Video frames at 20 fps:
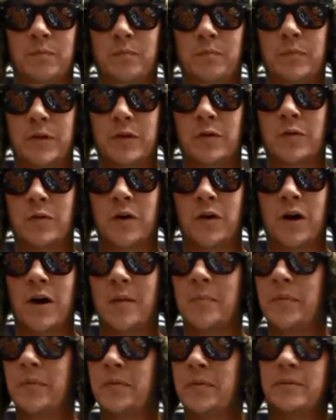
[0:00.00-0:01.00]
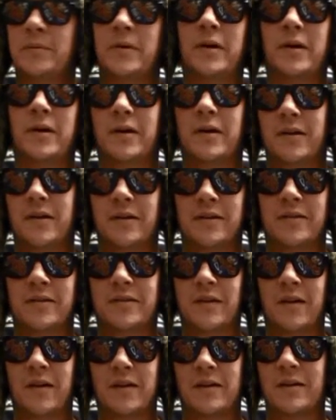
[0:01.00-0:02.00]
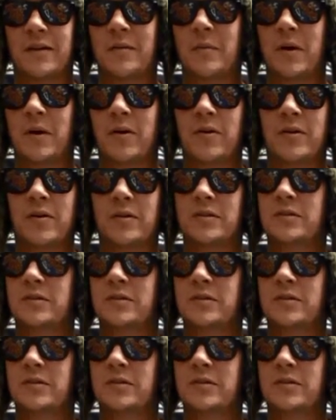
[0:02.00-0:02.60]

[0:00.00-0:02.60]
blew up talking about her.